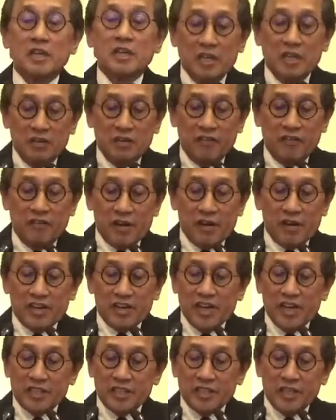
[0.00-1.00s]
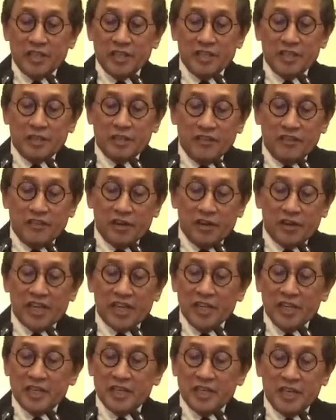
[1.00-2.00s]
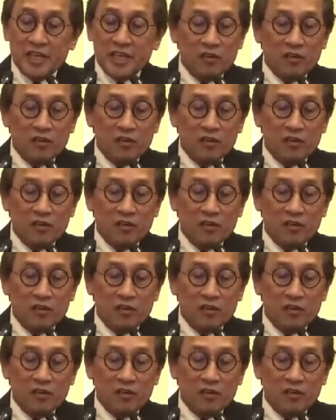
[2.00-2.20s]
in variegated and